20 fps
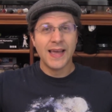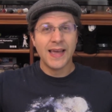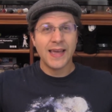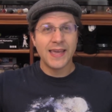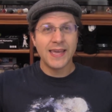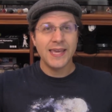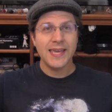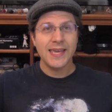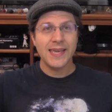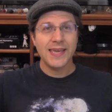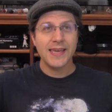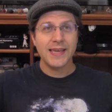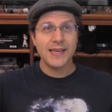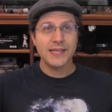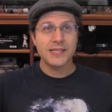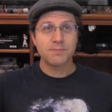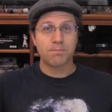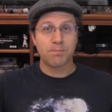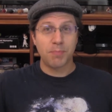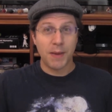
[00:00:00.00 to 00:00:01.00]

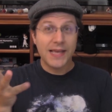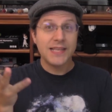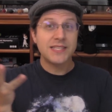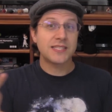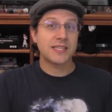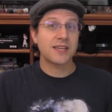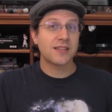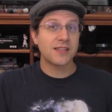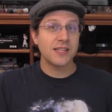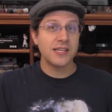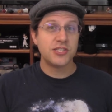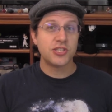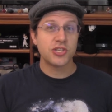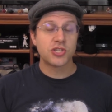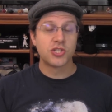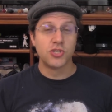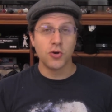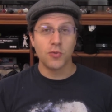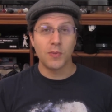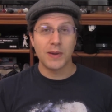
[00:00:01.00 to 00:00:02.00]
he is basically
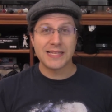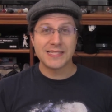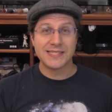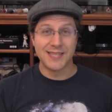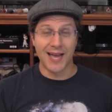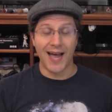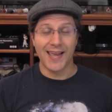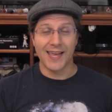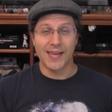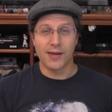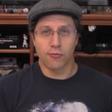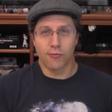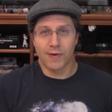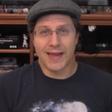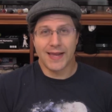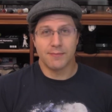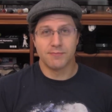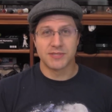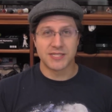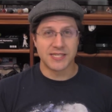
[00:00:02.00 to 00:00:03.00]
just doing Diet
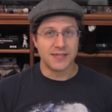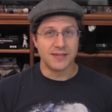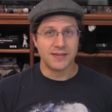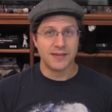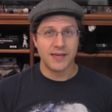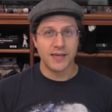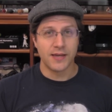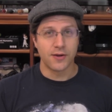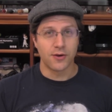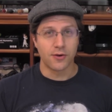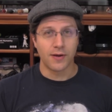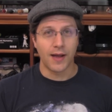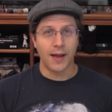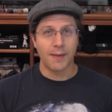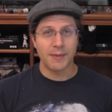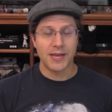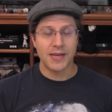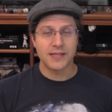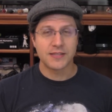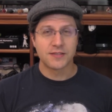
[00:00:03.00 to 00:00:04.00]
Ramsay here.
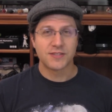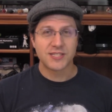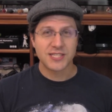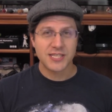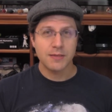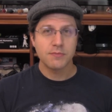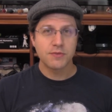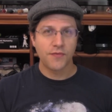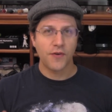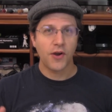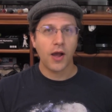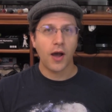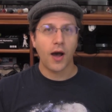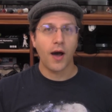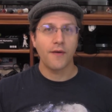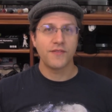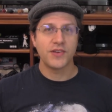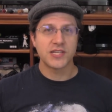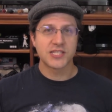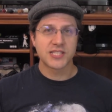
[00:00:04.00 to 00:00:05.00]
I mean, it seems very
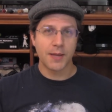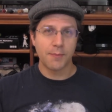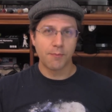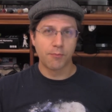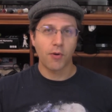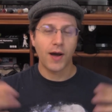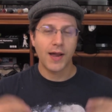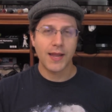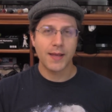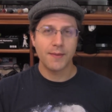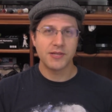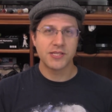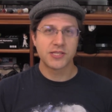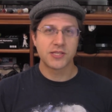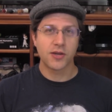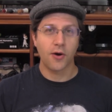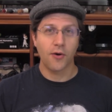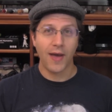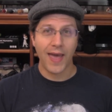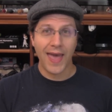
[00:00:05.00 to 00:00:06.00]
obvious. They brought him in
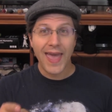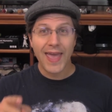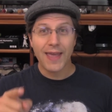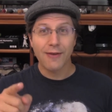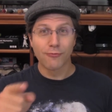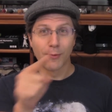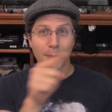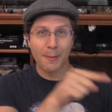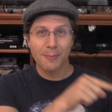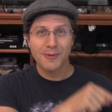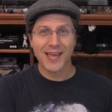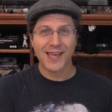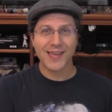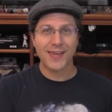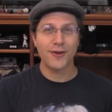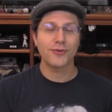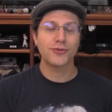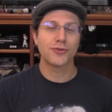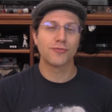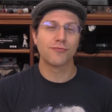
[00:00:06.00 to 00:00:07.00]
to go, hey, remember that
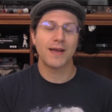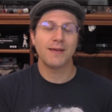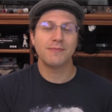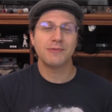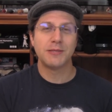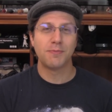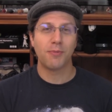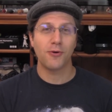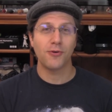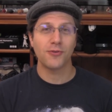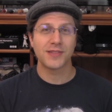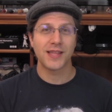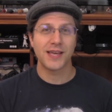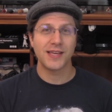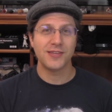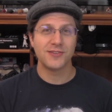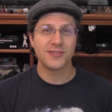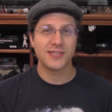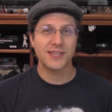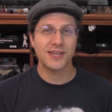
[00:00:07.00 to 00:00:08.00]
character Ramsay Bolton
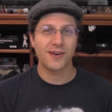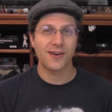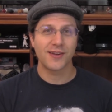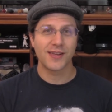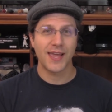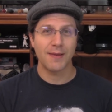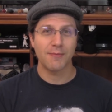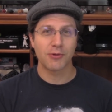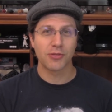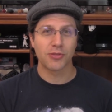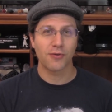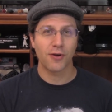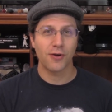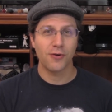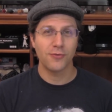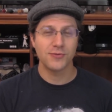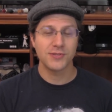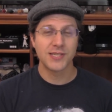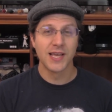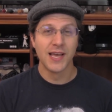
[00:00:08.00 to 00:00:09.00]
that you did on Game of
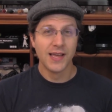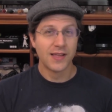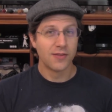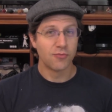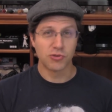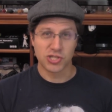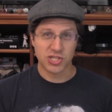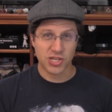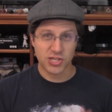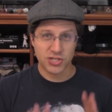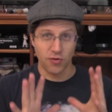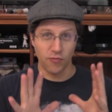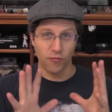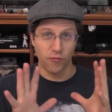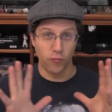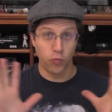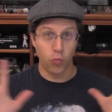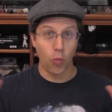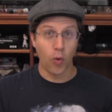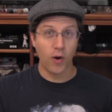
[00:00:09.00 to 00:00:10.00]
Thrones? It was such a
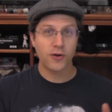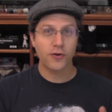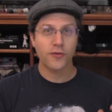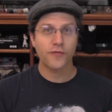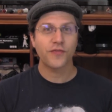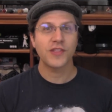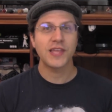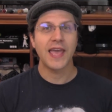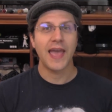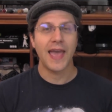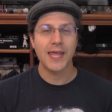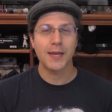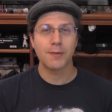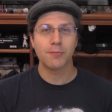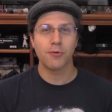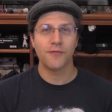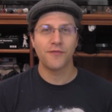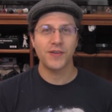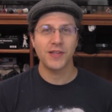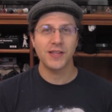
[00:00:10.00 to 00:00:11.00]
wonderfully
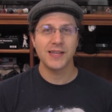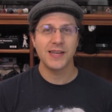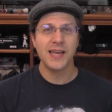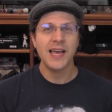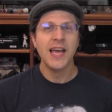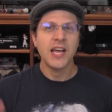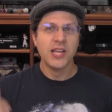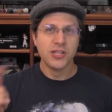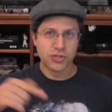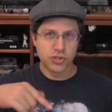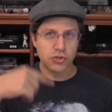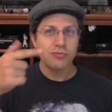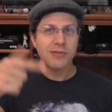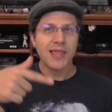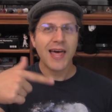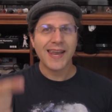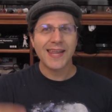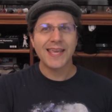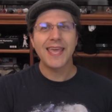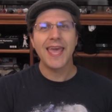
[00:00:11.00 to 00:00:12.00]
hateable villain. Do
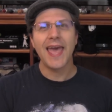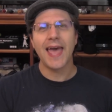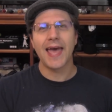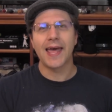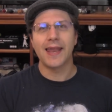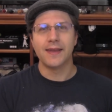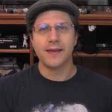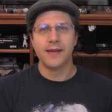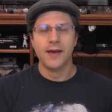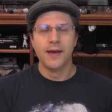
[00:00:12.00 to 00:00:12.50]
that again.